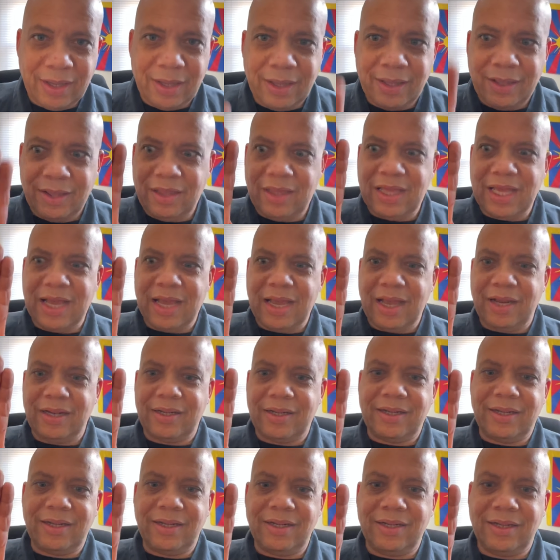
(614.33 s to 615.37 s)

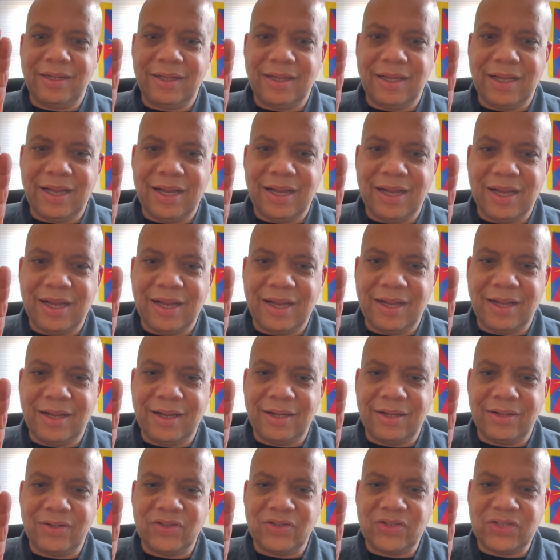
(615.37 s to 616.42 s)
that uh
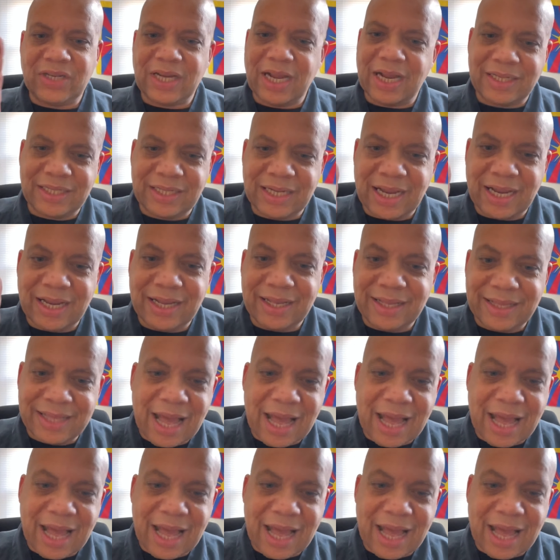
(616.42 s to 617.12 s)
Zazen,